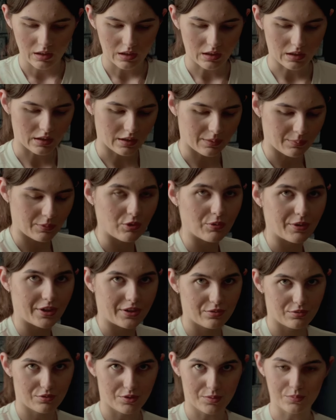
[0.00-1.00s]
I'm going
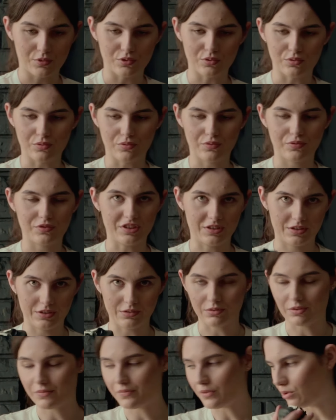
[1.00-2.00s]
to remove the
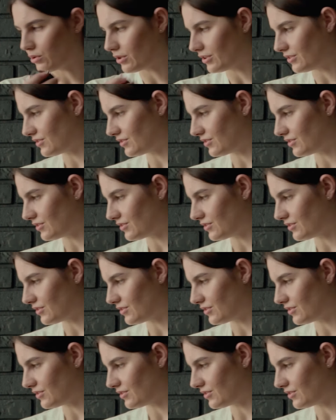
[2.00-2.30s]
tilted focus